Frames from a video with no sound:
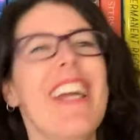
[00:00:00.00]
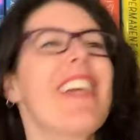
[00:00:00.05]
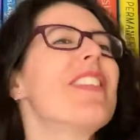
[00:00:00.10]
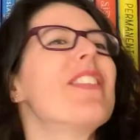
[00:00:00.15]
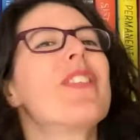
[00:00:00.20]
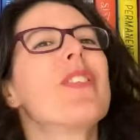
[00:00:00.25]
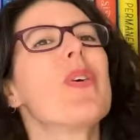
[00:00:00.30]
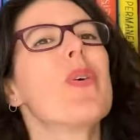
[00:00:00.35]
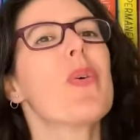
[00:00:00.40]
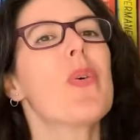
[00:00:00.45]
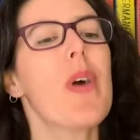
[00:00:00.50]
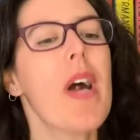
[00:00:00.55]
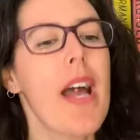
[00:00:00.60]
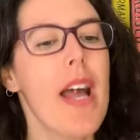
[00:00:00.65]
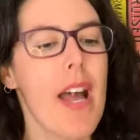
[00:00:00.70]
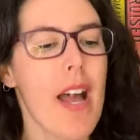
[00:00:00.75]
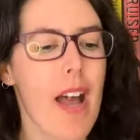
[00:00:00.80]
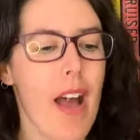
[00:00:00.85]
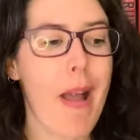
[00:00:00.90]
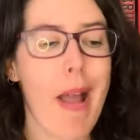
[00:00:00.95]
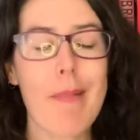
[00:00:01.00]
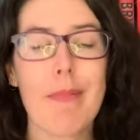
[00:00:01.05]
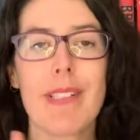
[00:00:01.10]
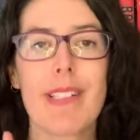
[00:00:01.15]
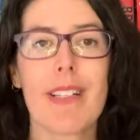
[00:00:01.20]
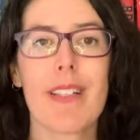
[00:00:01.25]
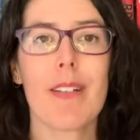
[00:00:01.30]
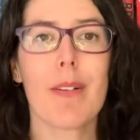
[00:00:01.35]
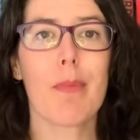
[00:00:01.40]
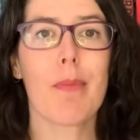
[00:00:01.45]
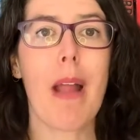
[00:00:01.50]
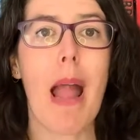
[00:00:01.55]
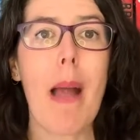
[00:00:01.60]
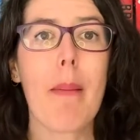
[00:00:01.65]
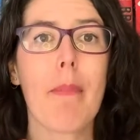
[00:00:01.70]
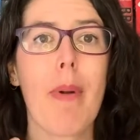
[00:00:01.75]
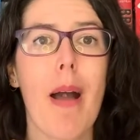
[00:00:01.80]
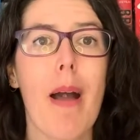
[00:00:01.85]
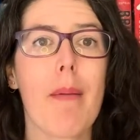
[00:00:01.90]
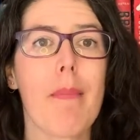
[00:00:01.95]
So I'm just gonna
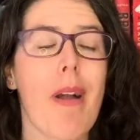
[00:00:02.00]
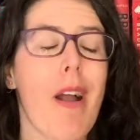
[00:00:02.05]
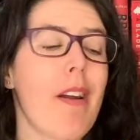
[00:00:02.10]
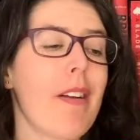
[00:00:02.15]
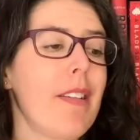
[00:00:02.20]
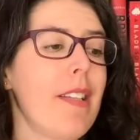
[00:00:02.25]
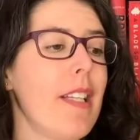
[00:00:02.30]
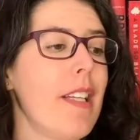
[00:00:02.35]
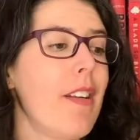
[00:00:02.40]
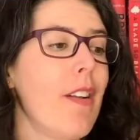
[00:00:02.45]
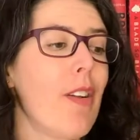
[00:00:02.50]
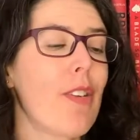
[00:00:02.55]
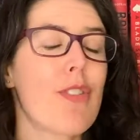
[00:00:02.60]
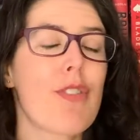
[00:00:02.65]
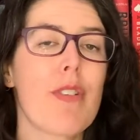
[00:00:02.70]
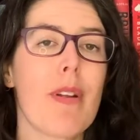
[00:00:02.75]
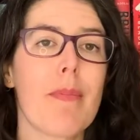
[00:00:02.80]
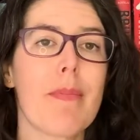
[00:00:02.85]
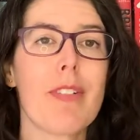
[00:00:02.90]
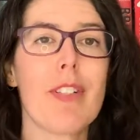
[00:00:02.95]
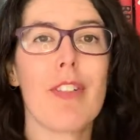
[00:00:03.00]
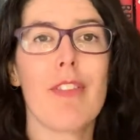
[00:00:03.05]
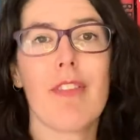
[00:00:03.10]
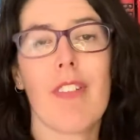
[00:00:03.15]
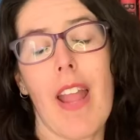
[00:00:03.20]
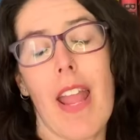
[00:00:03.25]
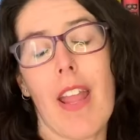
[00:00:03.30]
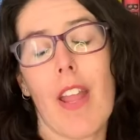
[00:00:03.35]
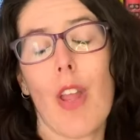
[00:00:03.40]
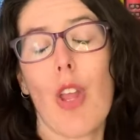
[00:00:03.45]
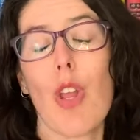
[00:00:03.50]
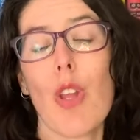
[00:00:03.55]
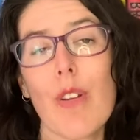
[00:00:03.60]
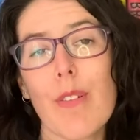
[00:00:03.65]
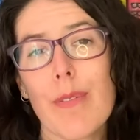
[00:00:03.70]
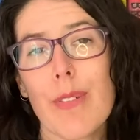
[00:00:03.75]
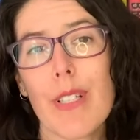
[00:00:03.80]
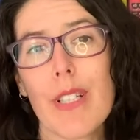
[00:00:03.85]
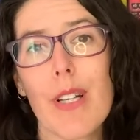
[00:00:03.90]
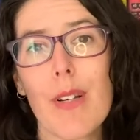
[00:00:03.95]
wrap up our little trip to
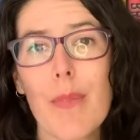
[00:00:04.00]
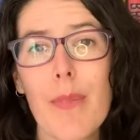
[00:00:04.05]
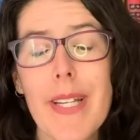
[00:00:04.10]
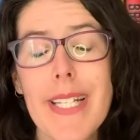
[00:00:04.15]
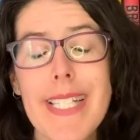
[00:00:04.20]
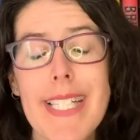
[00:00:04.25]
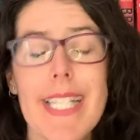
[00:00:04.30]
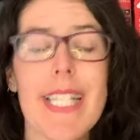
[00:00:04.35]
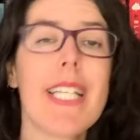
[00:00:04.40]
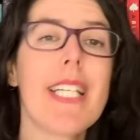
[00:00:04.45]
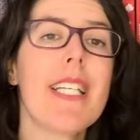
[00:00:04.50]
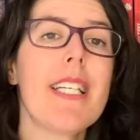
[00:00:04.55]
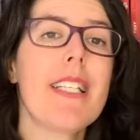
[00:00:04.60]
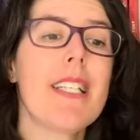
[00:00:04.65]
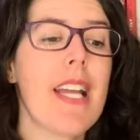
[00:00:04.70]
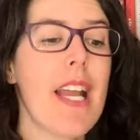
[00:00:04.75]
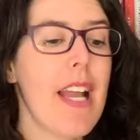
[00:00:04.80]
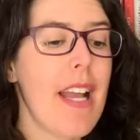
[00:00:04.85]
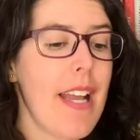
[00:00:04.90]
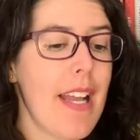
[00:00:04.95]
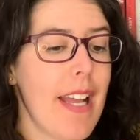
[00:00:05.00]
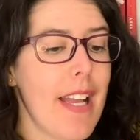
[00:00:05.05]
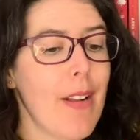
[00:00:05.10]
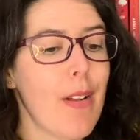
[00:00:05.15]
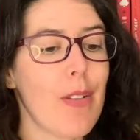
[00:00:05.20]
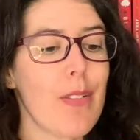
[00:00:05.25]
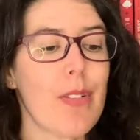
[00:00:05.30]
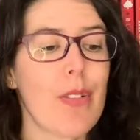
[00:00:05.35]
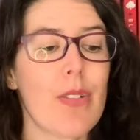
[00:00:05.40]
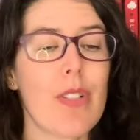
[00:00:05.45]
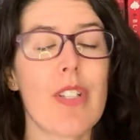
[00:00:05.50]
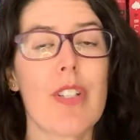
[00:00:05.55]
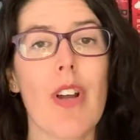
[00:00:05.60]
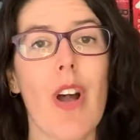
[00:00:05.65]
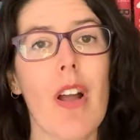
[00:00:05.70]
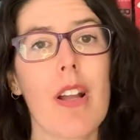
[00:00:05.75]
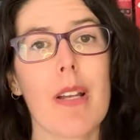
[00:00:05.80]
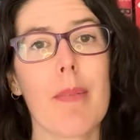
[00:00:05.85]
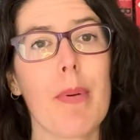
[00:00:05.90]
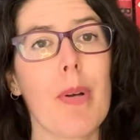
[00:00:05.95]
Vancouver that we did, and also to
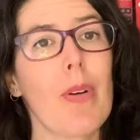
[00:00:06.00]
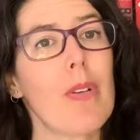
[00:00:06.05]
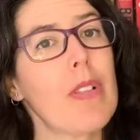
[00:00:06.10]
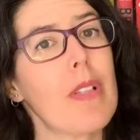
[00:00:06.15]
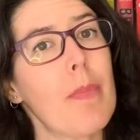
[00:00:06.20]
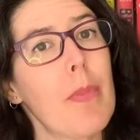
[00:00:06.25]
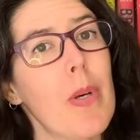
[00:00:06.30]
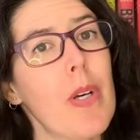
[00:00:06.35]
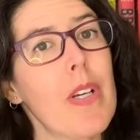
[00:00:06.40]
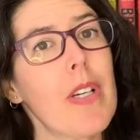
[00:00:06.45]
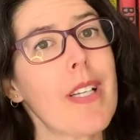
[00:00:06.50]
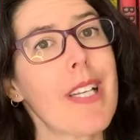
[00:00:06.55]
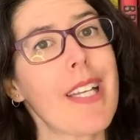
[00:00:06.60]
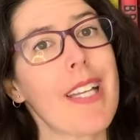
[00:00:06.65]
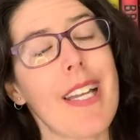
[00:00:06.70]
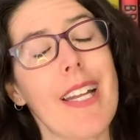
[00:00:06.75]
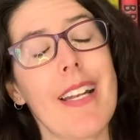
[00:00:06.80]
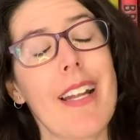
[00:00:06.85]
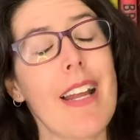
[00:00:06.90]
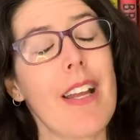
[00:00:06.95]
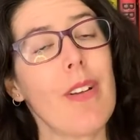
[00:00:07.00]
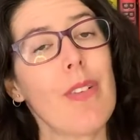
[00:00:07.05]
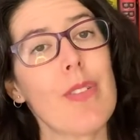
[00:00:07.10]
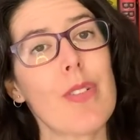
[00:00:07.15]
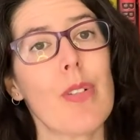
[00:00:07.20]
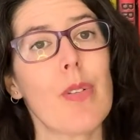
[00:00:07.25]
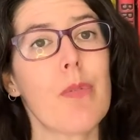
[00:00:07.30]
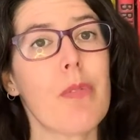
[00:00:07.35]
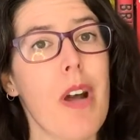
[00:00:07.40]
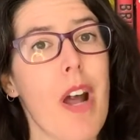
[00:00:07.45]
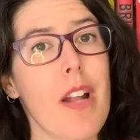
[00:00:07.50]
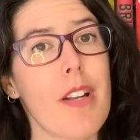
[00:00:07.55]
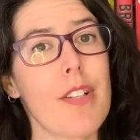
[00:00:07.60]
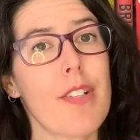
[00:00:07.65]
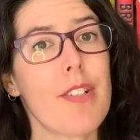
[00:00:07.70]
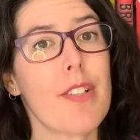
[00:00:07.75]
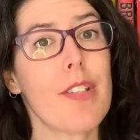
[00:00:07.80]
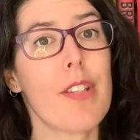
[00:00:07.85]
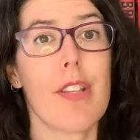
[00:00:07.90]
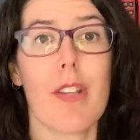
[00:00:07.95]
talk about the book, and I also
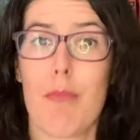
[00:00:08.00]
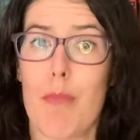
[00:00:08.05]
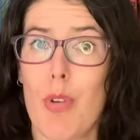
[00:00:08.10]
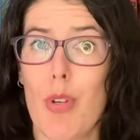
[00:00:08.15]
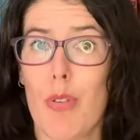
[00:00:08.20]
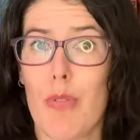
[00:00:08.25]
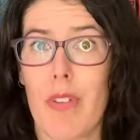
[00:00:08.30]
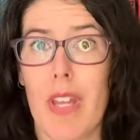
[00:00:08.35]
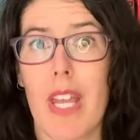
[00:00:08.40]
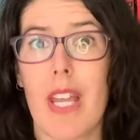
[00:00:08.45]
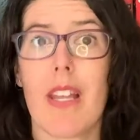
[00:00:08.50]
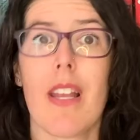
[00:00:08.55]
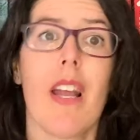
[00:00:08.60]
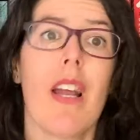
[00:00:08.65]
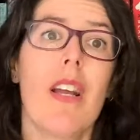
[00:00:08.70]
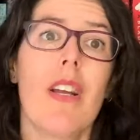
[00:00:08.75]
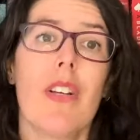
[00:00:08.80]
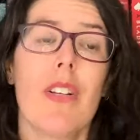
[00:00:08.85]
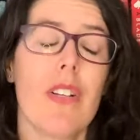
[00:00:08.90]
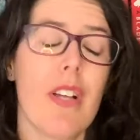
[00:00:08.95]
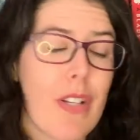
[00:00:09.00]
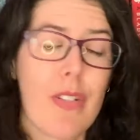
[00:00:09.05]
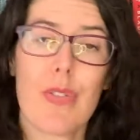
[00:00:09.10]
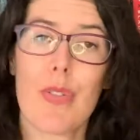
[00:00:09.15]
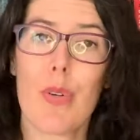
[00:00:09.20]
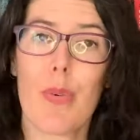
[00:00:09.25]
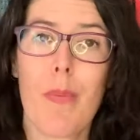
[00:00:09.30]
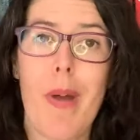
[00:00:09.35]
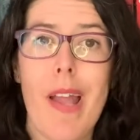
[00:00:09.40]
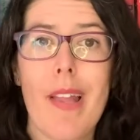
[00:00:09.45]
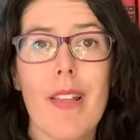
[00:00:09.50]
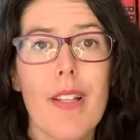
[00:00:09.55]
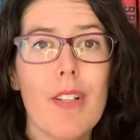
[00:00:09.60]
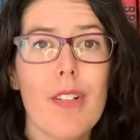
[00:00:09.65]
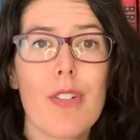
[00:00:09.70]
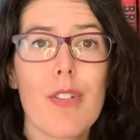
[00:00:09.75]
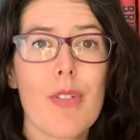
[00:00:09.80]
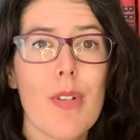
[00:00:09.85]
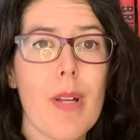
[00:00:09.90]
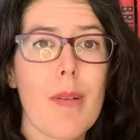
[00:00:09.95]
watched the movie. So my
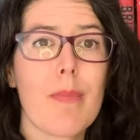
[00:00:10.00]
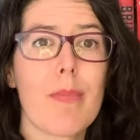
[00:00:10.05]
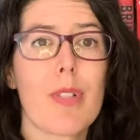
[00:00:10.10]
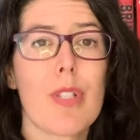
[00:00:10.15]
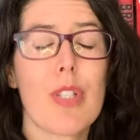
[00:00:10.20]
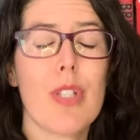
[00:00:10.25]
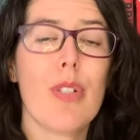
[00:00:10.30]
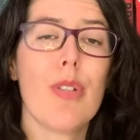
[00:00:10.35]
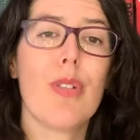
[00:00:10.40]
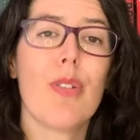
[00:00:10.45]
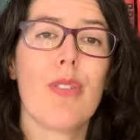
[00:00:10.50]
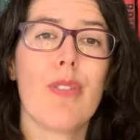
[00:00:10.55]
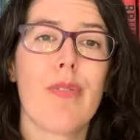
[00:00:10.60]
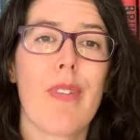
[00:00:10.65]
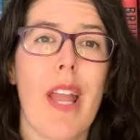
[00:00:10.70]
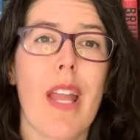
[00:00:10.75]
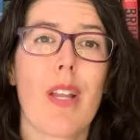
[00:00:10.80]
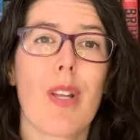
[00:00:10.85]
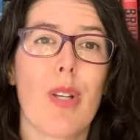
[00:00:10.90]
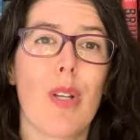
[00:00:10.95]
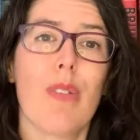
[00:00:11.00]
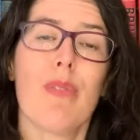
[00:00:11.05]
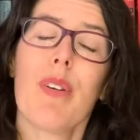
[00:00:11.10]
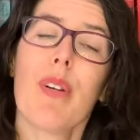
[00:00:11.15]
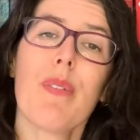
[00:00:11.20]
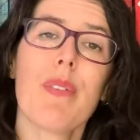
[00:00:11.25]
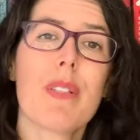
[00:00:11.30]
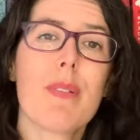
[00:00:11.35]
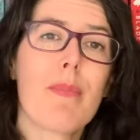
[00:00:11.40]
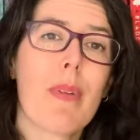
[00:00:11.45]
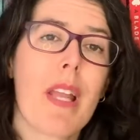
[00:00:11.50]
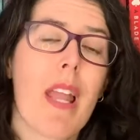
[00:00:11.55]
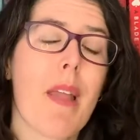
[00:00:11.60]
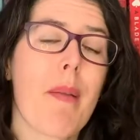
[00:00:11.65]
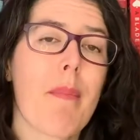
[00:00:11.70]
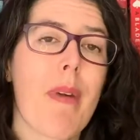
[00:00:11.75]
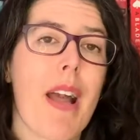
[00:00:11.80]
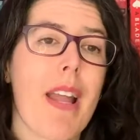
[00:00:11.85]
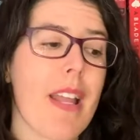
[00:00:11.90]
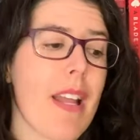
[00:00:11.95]
little trip to Vancouver was
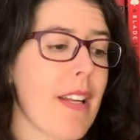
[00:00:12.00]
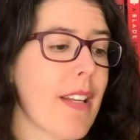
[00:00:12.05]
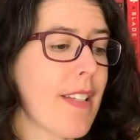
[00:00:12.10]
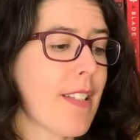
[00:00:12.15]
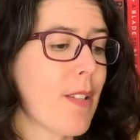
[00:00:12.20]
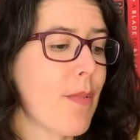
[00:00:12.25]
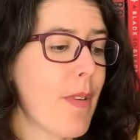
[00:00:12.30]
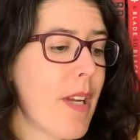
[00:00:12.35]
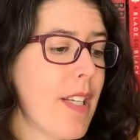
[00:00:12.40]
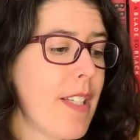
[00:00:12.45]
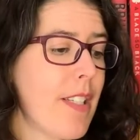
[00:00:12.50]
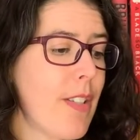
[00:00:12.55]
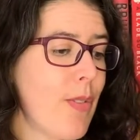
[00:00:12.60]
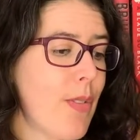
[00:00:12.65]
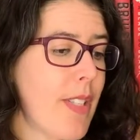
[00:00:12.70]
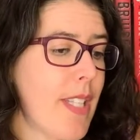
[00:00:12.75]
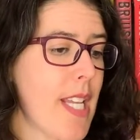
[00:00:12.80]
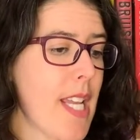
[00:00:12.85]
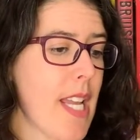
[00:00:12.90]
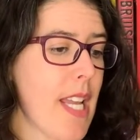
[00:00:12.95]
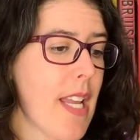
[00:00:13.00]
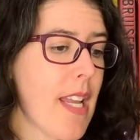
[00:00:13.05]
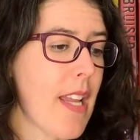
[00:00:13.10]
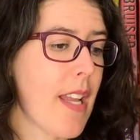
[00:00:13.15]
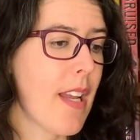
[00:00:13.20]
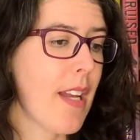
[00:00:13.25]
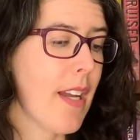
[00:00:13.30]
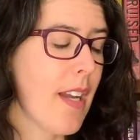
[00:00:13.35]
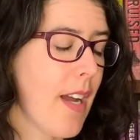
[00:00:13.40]
bringing my youngest one to see